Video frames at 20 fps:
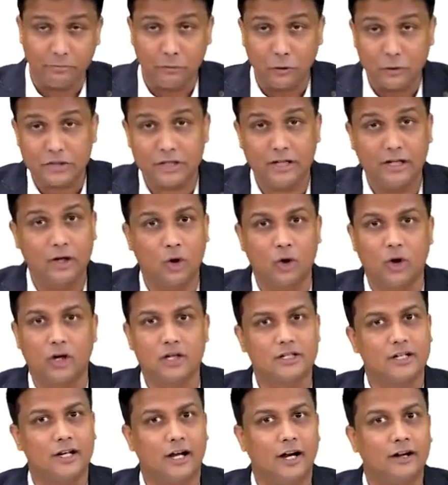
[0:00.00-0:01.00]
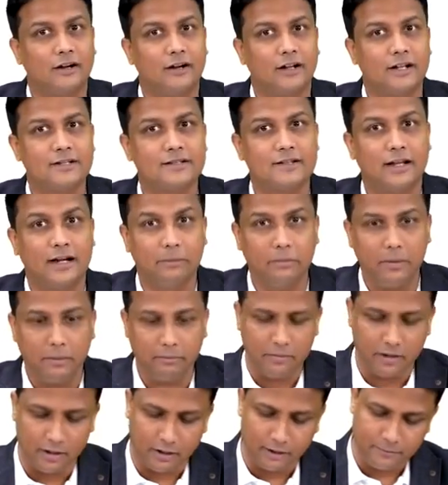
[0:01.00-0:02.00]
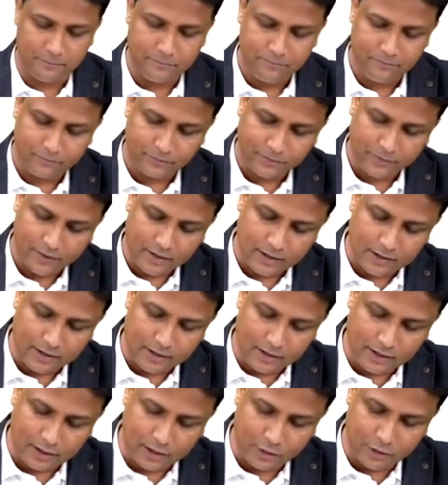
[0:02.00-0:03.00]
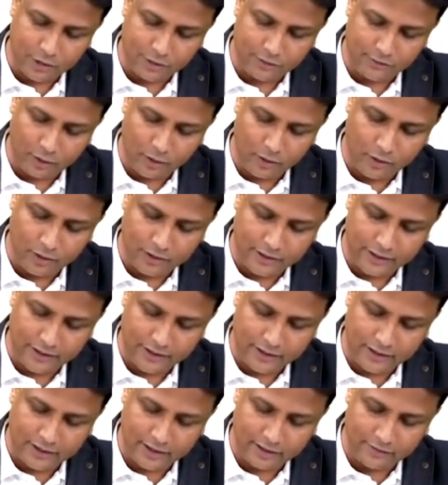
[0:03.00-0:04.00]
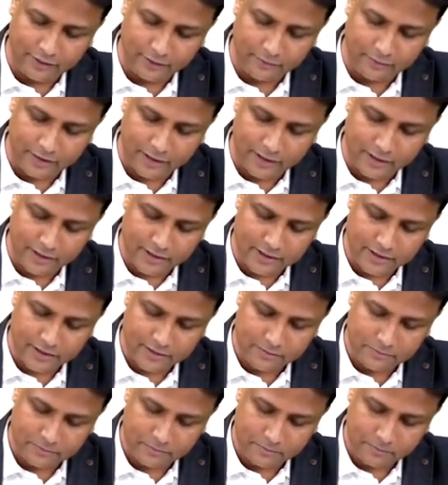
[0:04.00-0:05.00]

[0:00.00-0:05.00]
posterior intercostal arteries, remember, out of all that 11 pairs,